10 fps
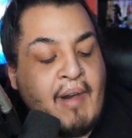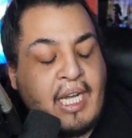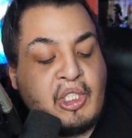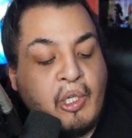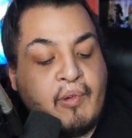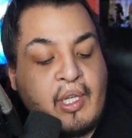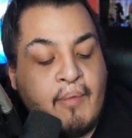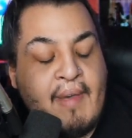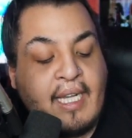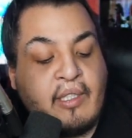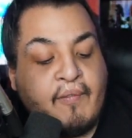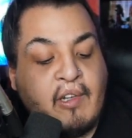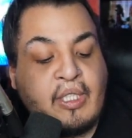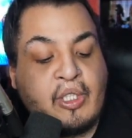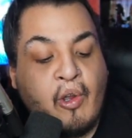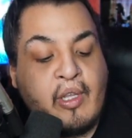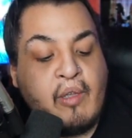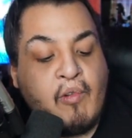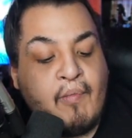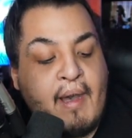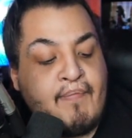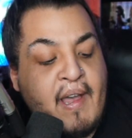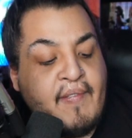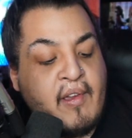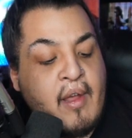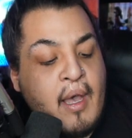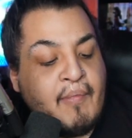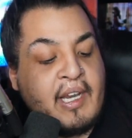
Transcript: DiMaggio would come back to voice snarky robot Bender,